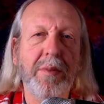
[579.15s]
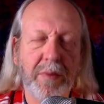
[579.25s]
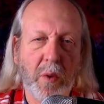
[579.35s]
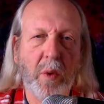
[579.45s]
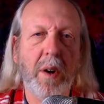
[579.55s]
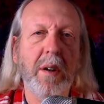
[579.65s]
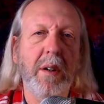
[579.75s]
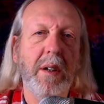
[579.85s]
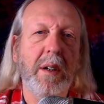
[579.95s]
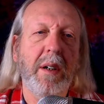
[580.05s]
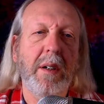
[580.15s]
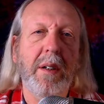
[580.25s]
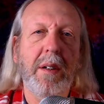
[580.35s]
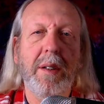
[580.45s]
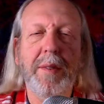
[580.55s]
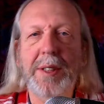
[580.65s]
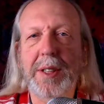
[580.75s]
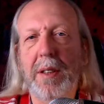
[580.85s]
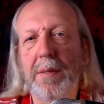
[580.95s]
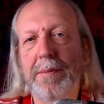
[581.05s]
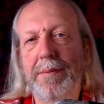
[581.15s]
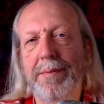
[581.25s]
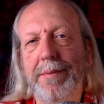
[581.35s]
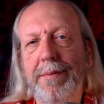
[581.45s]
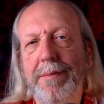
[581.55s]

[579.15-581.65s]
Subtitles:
before the physical.